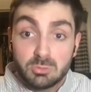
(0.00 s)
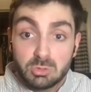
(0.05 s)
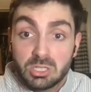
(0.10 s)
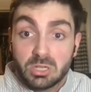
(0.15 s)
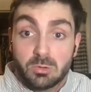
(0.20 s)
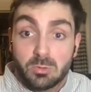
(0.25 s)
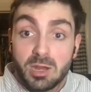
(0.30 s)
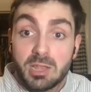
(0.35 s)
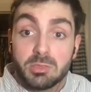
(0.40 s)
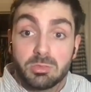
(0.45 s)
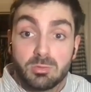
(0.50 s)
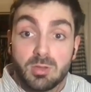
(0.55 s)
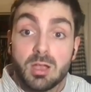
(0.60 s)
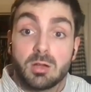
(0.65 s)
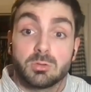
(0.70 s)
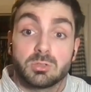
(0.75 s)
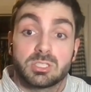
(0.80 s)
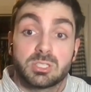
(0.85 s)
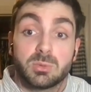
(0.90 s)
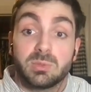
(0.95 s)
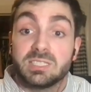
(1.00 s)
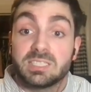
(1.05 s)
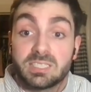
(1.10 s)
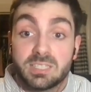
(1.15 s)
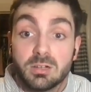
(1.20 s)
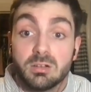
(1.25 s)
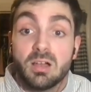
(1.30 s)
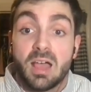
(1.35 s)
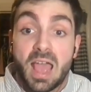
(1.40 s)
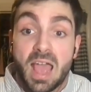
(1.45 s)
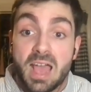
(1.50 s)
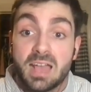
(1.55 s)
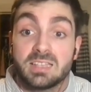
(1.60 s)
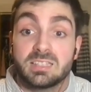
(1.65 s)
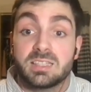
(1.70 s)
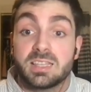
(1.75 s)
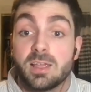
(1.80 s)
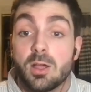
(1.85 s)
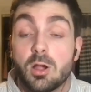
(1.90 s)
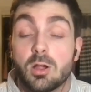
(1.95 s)
was a great throw. So he still has
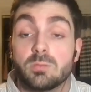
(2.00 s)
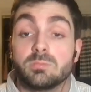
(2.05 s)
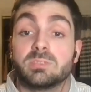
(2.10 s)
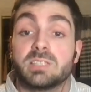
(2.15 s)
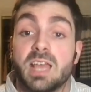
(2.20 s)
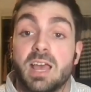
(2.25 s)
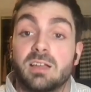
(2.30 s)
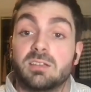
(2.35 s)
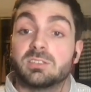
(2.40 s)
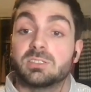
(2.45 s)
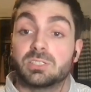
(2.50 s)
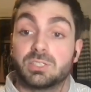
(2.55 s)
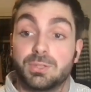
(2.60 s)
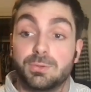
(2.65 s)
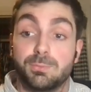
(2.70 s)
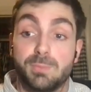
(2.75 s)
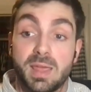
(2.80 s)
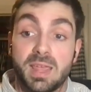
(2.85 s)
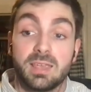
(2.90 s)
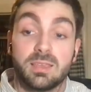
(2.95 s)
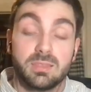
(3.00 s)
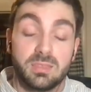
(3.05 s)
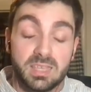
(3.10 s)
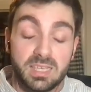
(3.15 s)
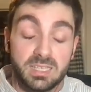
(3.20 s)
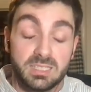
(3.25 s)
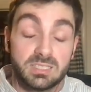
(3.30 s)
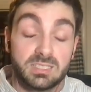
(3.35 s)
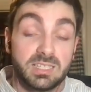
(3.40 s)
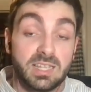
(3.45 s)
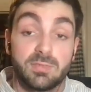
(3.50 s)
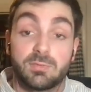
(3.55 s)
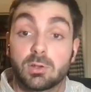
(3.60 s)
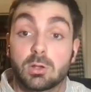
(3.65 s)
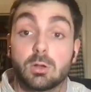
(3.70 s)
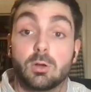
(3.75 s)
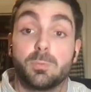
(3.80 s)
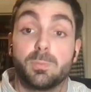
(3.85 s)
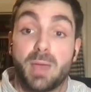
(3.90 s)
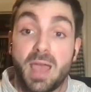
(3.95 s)
the arm talent to make these
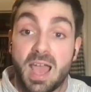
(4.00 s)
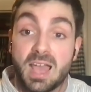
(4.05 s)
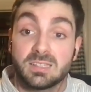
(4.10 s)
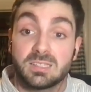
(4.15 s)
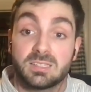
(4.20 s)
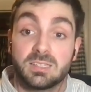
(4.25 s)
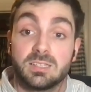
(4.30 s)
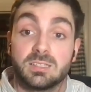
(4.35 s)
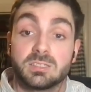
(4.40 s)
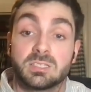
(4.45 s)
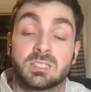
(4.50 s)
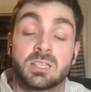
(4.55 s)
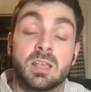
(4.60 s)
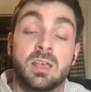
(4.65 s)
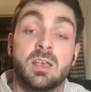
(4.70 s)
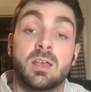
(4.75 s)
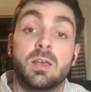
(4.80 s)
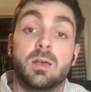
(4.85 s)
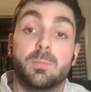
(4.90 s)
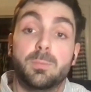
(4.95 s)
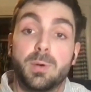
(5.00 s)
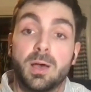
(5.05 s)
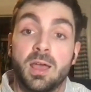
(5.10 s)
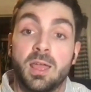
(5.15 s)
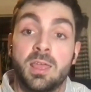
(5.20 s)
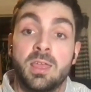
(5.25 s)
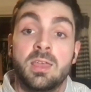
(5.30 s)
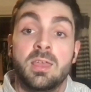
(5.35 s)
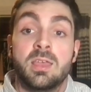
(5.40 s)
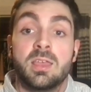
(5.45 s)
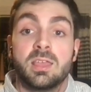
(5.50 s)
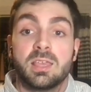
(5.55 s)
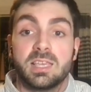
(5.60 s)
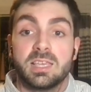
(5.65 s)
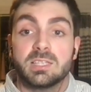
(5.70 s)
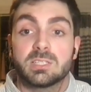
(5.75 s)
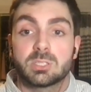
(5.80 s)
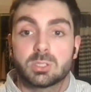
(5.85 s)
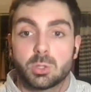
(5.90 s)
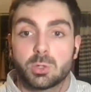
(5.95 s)
difficult passes, but
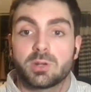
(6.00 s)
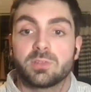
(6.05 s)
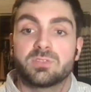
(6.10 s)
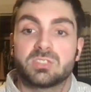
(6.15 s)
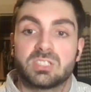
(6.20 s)
he's sort of